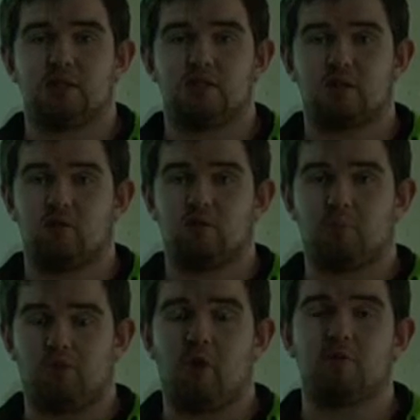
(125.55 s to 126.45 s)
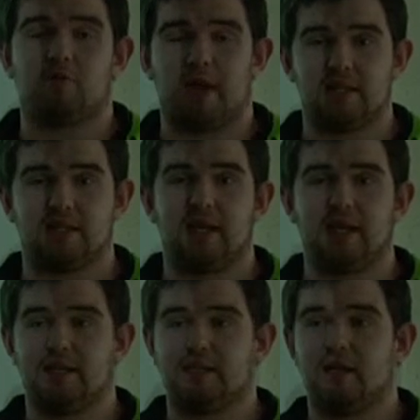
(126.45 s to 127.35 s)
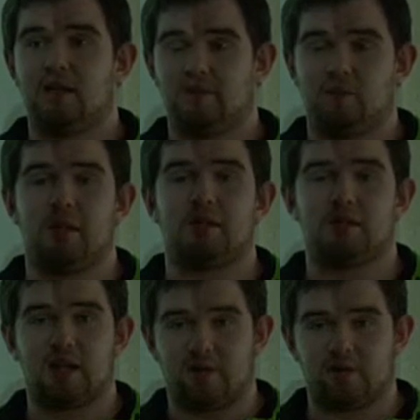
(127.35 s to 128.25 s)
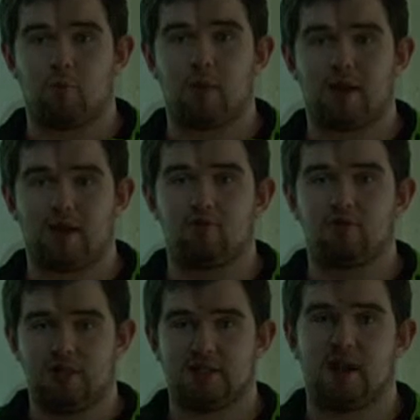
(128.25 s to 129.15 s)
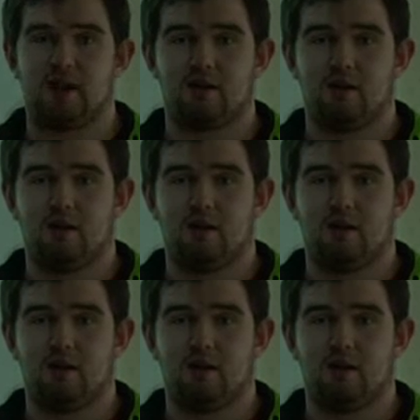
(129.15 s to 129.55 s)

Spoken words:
So the performance based is if you miss, you have to go back out, restart,